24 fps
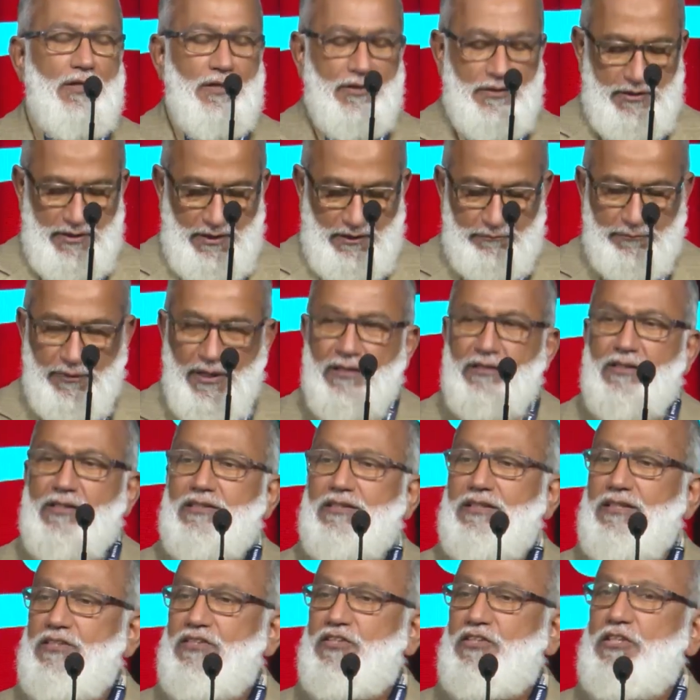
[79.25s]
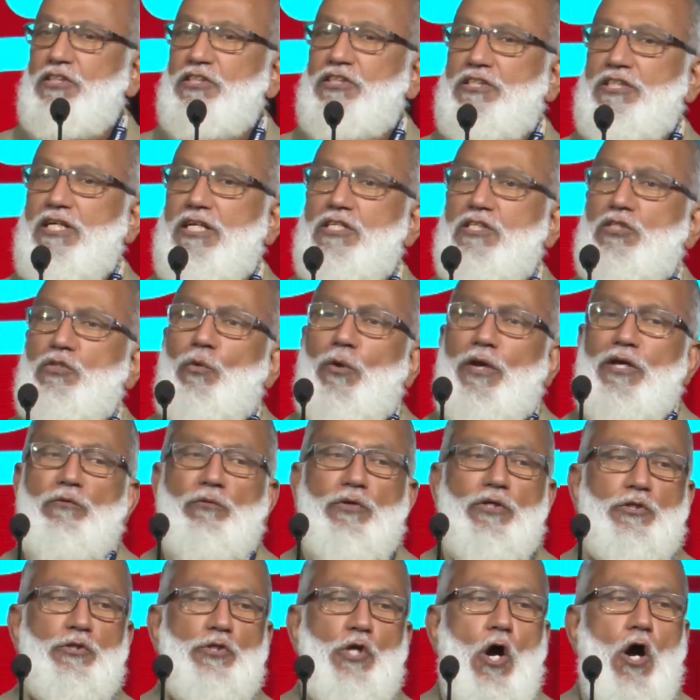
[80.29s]
Dear brothers and sisters, when
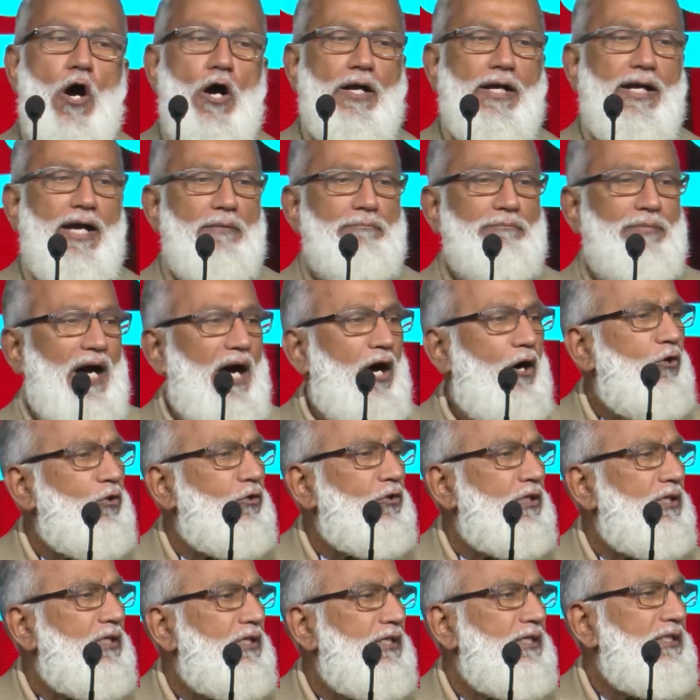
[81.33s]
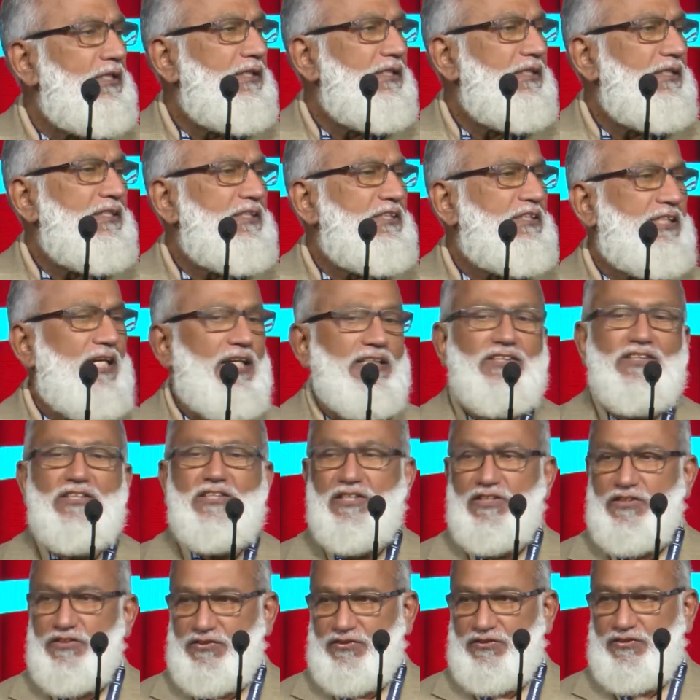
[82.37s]
we talk about
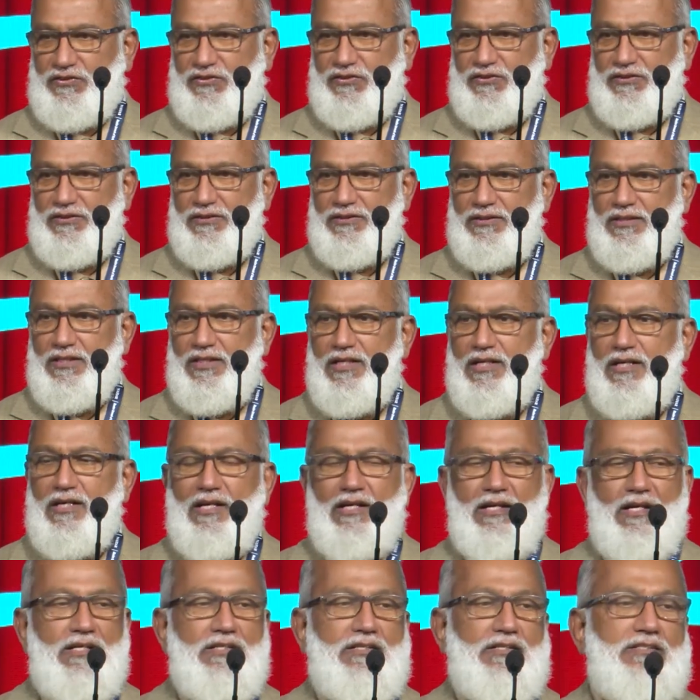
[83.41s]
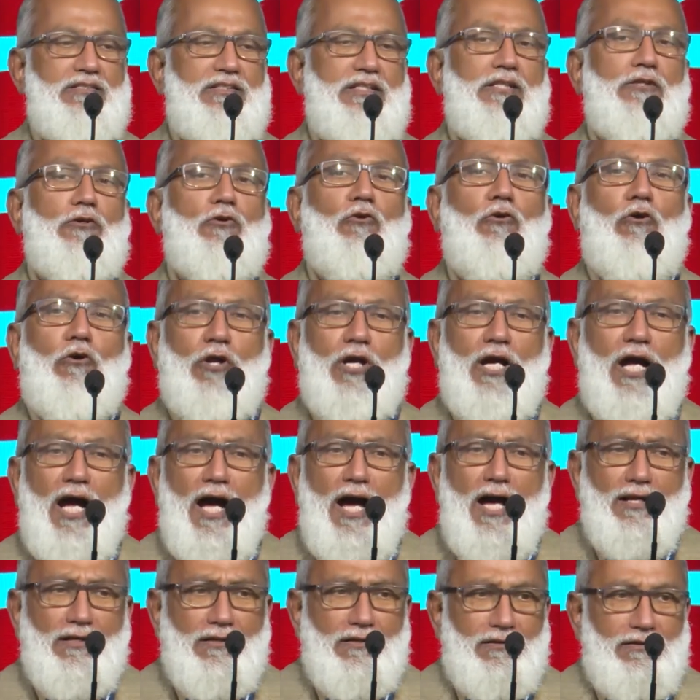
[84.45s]
justice, it is in the
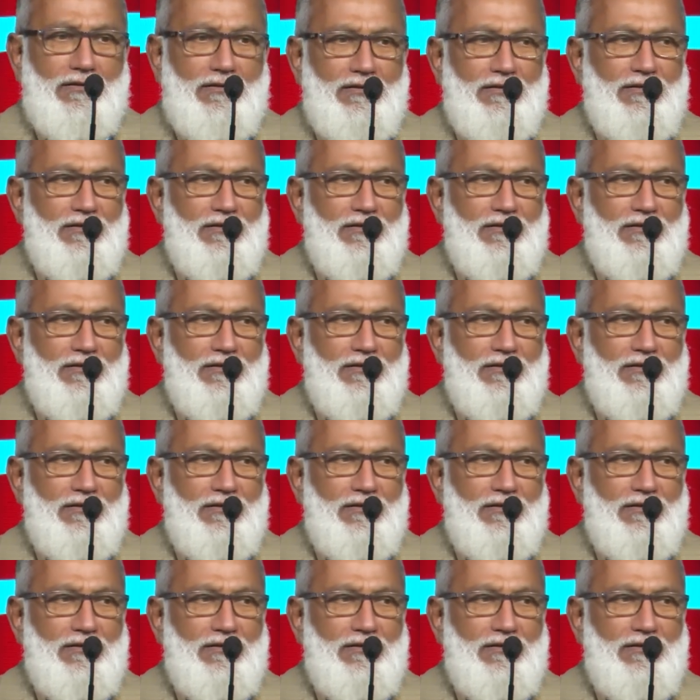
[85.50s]
Quran,